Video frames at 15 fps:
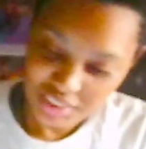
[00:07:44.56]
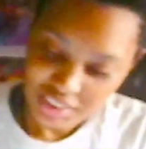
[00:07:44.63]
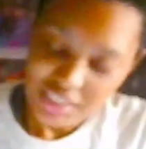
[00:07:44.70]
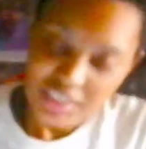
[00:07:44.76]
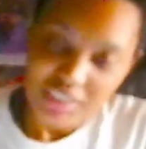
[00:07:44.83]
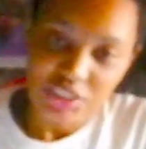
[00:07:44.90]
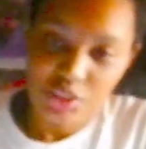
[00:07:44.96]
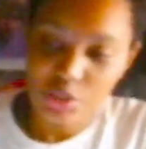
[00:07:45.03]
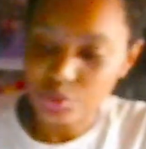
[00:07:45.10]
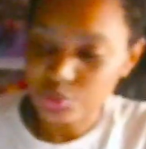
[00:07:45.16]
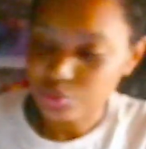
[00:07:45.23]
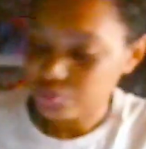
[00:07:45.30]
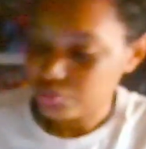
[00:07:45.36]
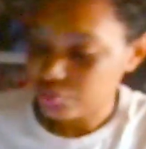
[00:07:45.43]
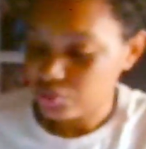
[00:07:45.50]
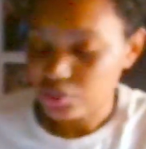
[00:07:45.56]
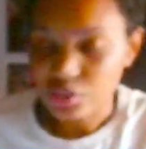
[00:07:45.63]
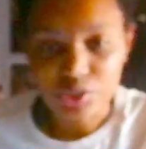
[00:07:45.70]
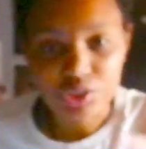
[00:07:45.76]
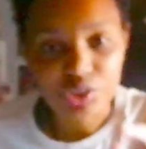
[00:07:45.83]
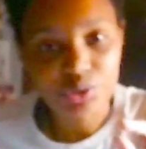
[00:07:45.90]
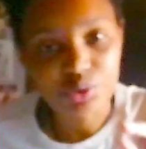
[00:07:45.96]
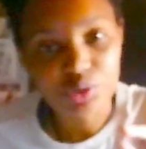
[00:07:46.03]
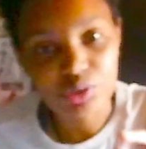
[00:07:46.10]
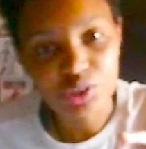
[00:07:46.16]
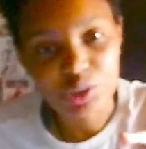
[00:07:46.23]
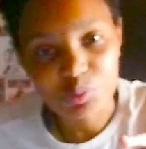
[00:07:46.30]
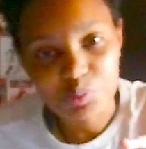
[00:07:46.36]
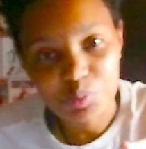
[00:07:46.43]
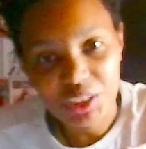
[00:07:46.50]
So those two little
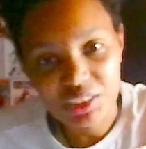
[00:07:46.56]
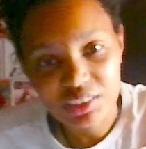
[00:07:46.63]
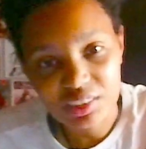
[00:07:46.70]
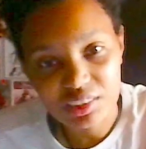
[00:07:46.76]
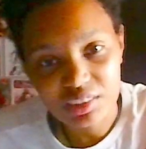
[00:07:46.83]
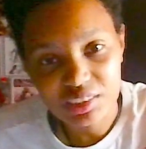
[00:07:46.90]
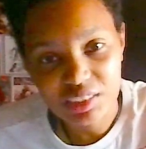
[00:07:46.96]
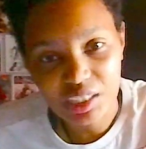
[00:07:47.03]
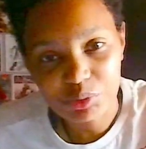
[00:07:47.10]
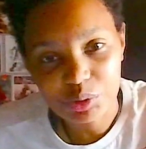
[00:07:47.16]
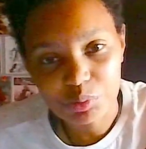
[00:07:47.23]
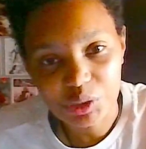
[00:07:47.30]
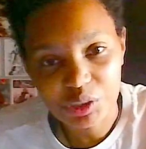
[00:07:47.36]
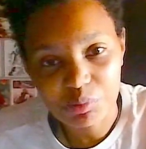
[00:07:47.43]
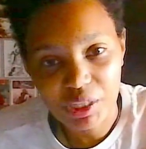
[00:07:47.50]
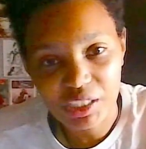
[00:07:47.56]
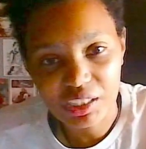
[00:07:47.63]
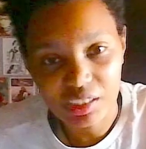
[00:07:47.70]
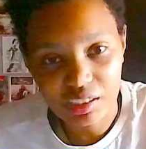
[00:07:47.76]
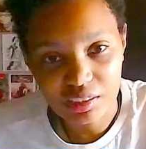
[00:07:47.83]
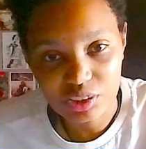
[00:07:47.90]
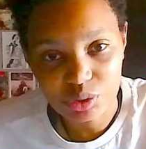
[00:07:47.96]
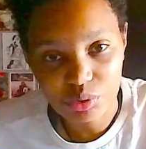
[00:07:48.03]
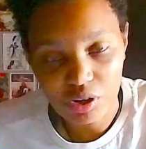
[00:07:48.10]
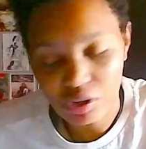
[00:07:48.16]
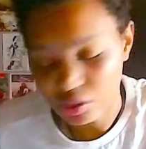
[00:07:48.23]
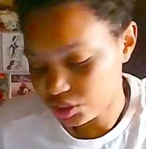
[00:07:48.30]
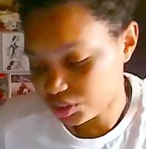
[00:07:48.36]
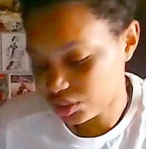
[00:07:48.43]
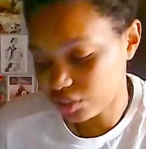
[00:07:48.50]
pieces that would be making it into a
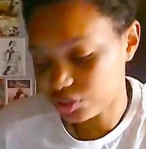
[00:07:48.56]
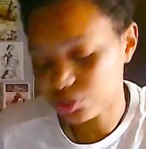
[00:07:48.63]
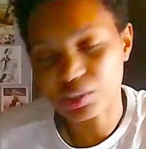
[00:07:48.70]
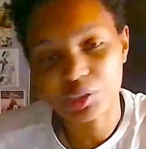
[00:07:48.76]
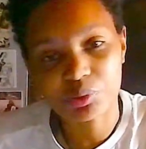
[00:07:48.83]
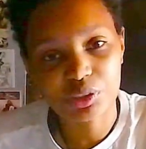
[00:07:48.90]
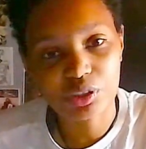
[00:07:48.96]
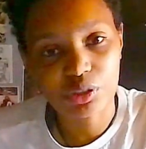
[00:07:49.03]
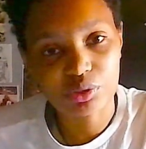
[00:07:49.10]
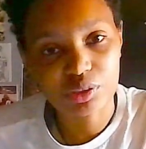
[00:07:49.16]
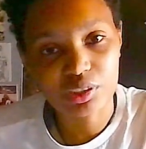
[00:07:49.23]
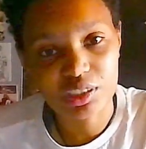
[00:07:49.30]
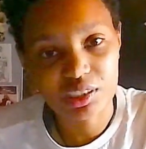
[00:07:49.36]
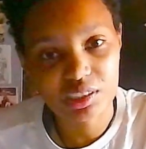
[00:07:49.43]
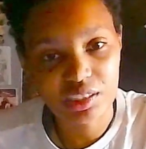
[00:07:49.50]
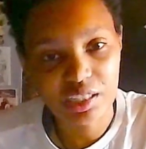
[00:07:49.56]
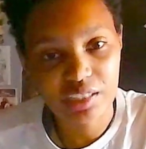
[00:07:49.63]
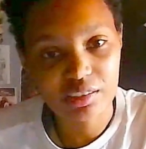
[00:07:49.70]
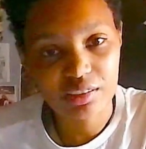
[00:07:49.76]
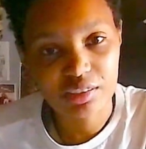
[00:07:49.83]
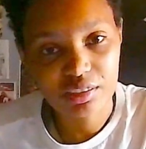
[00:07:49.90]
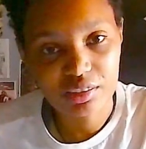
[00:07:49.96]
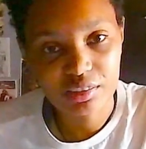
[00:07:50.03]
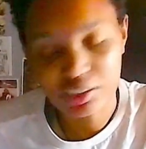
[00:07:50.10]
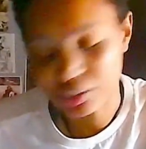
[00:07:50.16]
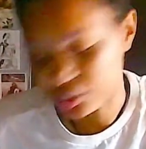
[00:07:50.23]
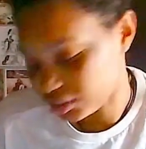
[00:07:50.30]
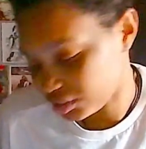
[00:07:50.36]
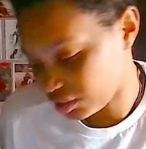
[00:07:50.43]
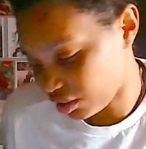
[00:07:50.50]
horizontal, they would go on this end.
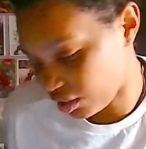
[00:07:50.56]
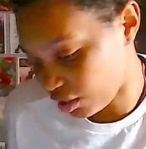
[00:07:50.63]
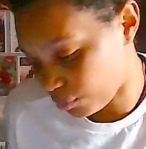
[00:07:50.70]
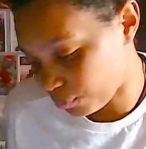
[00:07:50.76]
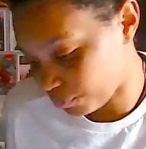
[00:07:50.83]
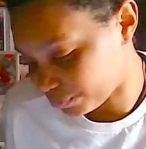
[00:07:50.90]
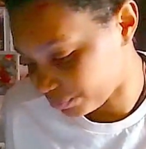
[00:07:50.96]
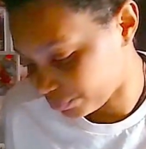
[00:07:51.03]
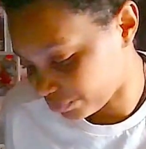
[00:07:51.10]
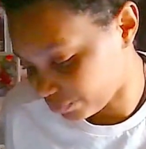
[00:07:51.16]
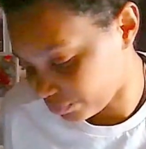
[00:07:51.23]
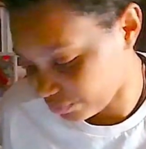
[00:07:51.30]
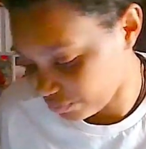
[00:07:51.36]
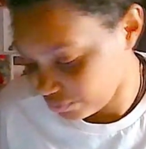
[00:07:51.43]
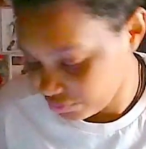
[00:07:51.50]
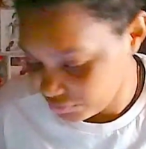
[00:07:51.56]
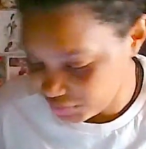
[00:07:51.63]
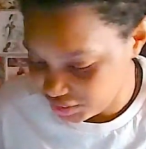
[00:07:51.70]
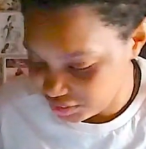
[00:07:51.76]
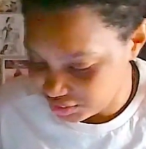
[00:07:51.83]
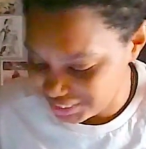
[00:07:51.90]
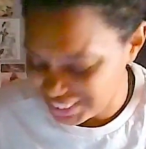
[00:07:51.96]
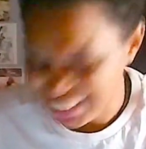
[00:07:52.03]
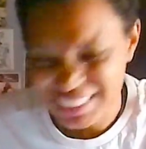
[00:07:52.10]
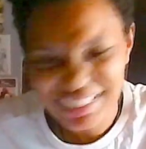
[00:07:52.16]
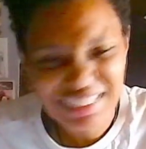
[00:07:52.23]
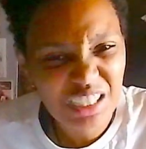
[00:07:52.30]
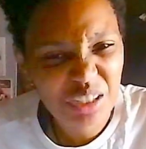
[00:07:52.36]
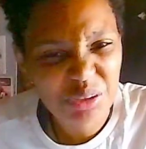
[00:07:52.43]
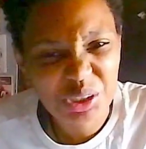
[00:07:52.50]
There's
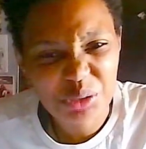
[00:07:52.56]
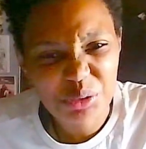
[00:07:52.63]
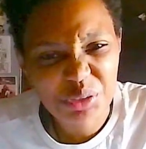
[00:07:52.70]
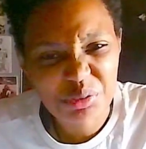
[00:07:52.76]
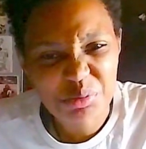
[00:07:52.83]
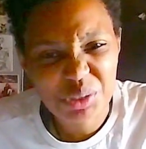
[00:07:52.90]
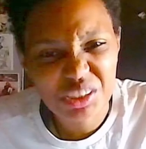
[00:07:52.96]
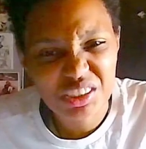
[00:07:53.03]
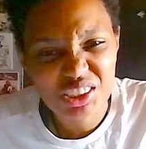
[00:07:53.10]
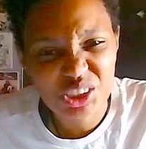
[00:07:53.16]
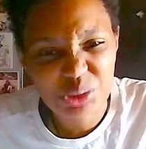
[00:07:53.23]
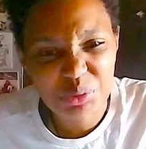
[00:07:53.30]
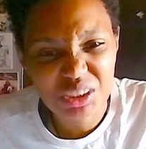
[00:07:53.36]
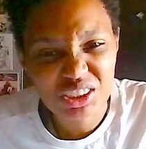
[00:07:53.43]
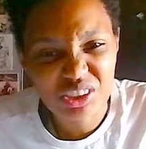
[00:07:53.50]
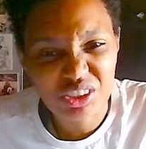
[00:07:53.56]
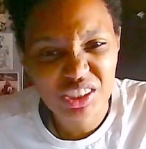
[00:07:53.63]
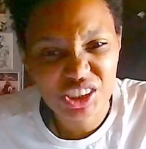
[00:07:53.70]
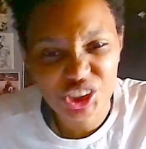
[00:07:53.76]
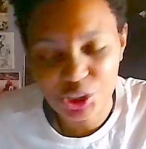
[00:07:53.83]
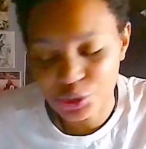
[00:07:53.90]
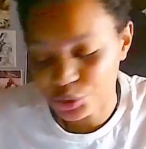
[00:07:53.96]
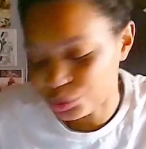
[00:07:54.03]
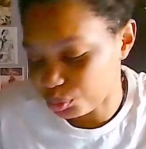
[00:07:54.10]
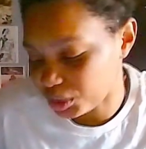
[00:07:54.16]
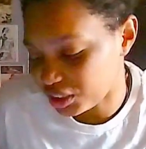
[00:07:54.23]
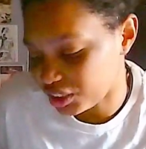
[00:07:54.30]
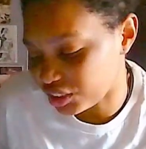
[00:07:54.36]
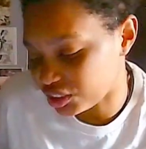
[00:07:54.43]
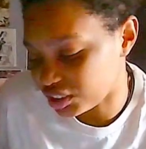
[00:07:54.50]
not really a way for me to zoom in so I can show you, but
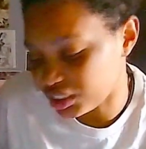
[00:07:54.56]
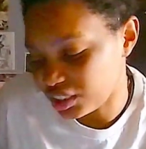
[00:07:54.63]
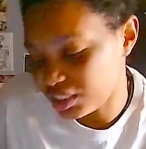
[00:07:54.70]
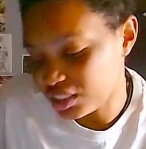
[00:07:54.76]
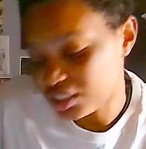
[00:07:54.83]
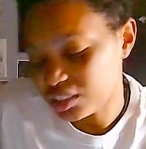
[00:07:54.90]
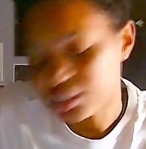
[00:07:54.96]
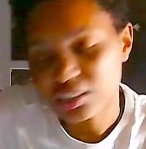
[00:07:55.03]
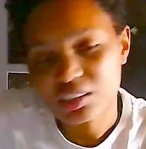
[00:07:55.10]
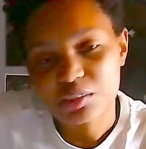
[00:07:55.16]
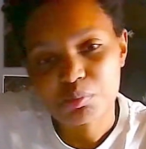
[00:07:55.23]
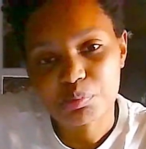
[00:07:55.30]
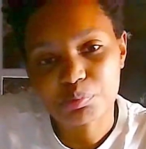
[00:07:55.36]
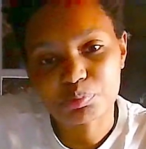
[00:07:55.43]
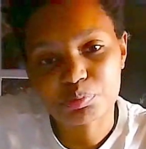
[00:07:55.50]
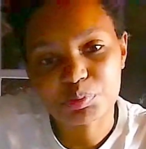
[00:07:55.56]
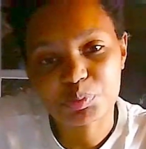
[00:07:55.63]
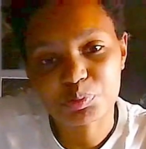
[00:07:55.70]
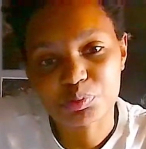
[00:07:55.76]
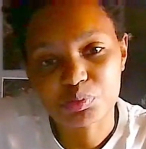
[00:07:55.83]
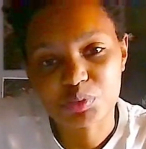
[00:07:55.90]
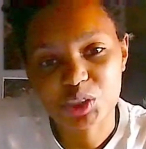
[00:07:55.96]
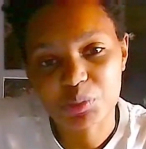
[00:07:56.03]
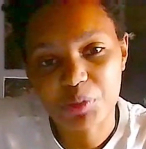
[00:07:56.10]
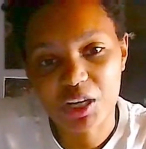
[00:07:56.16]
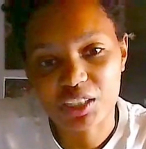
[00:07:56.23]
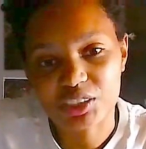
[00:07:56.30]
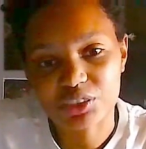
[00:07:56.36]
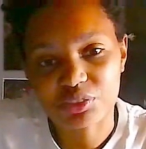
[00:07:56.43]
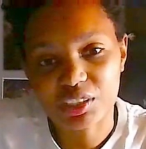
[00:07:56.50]
there's
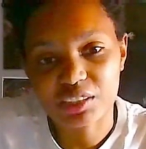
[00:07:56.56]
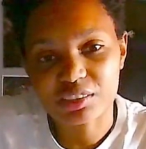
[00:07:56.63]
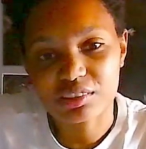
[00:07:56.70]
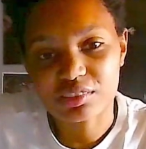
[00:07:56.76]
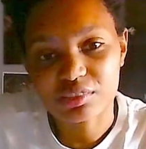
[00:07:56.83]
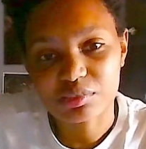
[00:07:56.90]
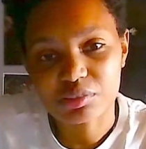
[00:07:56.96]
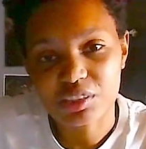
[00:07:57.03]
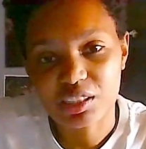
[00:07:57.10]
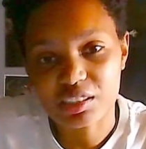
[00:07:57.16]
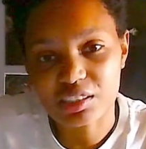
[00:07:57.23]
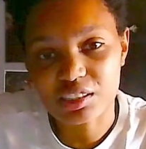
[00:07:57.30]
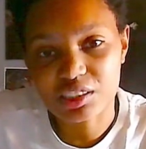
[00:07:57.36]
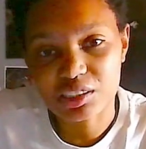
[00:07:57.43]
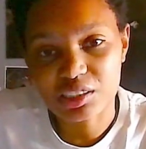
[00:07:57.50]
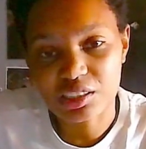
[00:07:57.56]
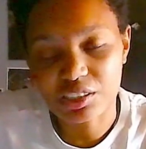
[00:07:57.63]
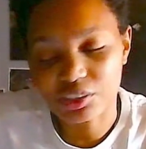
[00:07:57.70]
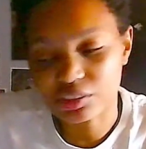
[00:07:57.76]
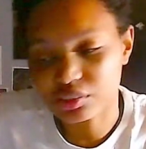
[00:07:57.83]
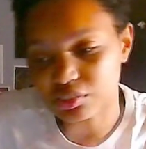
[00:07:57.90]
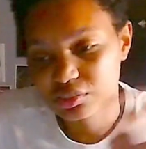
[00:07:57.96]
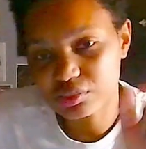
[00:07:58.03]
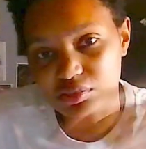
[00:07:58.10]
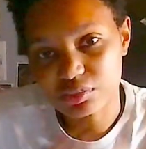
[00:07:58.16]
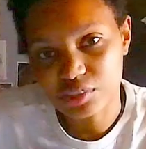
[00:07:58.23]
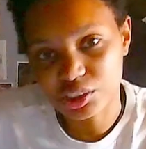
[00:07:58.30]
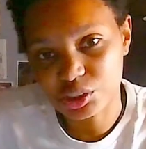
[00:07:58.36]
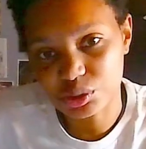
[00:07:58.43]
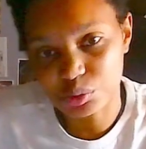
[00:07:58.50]
spots right in these here
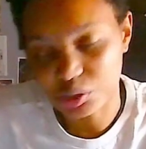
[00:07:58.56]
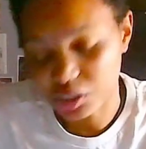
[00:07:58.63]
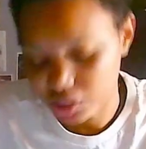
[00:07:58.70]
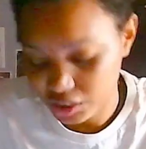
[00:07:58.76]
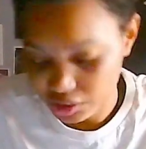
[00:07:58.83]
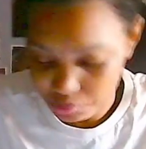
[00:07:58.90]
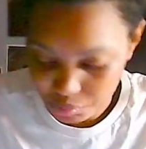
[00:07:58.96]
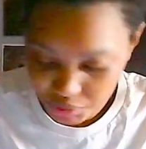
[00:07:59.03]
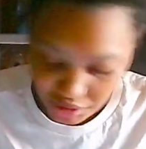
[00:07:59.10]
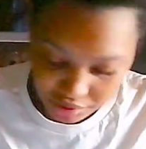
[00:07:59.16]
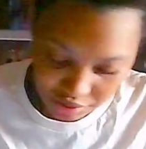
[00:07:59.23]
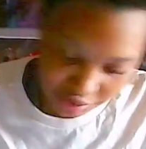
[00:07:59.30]
that you would click in place.